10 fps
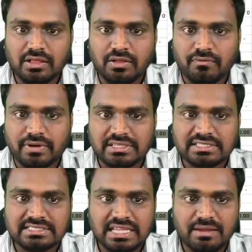for the
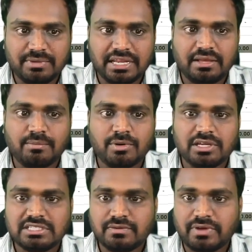same 10
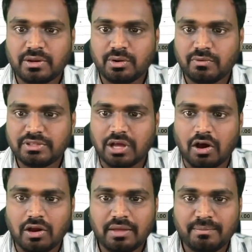employees, if I go with
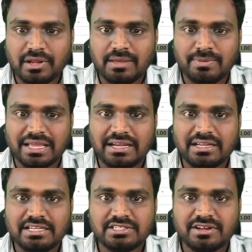all employee
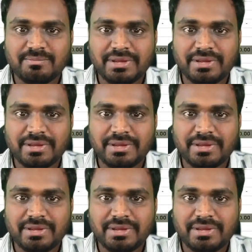plan, instead of